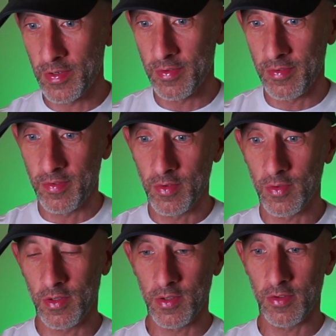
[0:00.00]
is still
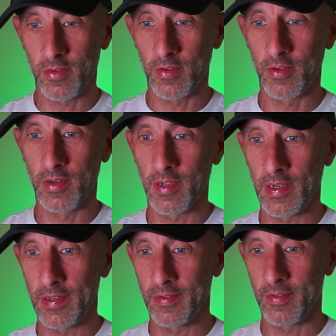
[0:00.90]
good,
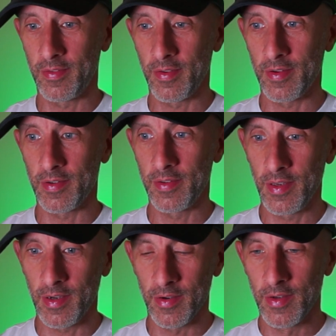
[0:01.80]
and
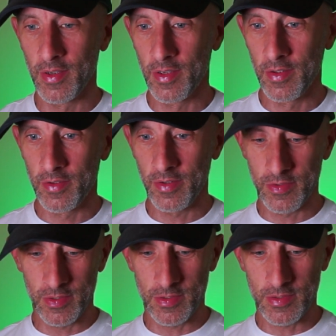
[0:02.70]
yeah, it's
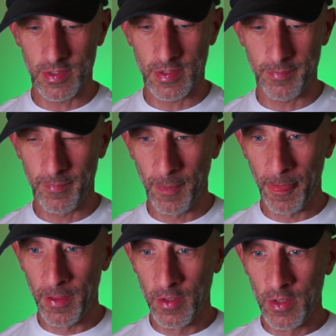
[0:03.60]
just
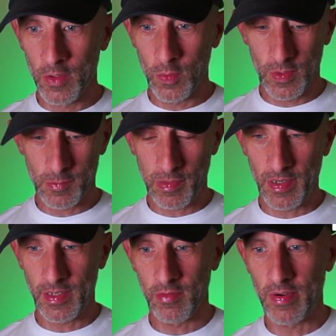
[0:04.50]
always
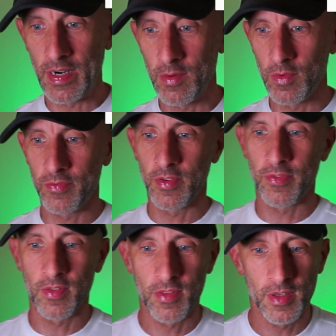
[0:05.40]
playing around with
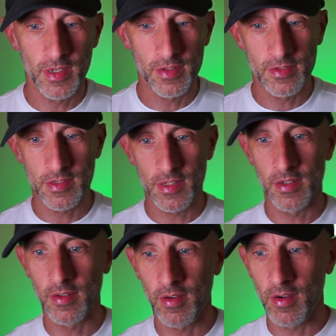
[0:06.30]
different things,
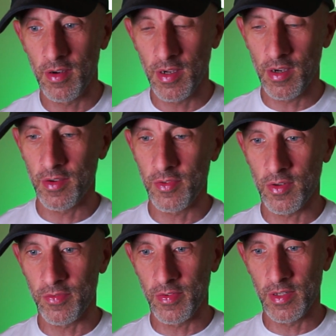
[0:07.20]
and I've got a
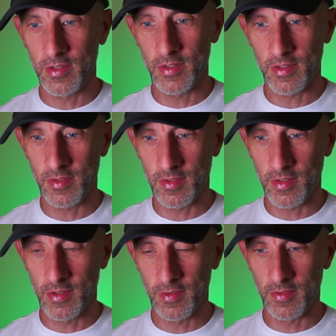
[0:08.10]
feeling that
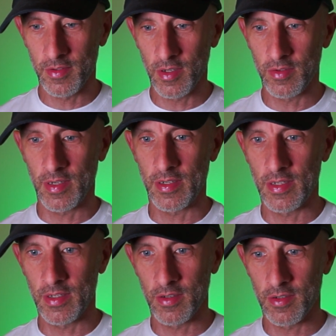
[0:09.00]

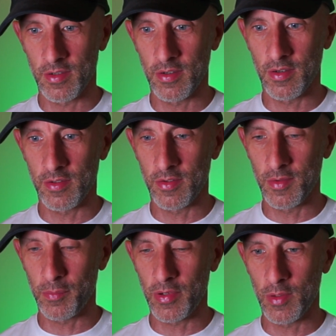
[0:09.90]
GoDaddy are
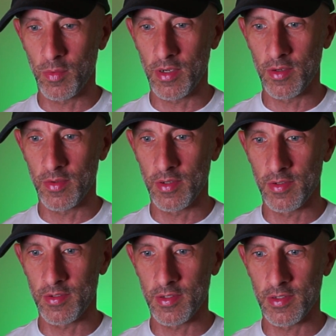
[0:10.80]
doing pretty well,
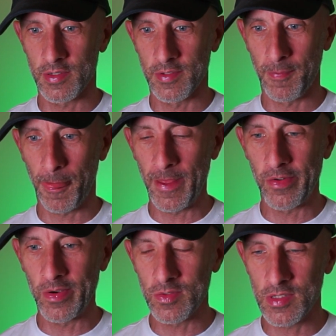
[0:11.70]
and their
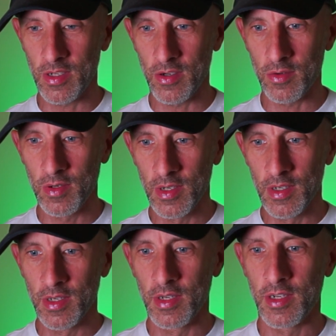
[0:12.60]
LTO
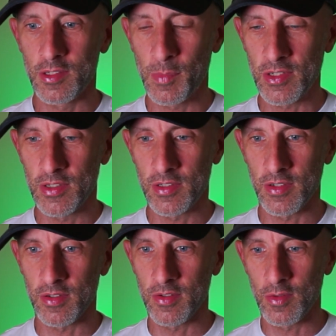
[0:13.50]
especially is
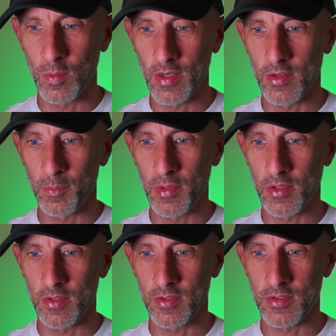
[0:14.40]
going to do well
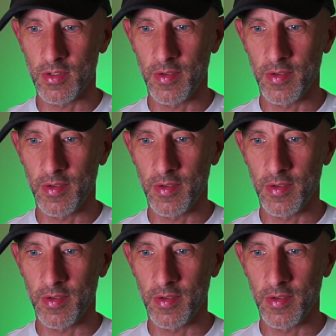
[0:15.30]
because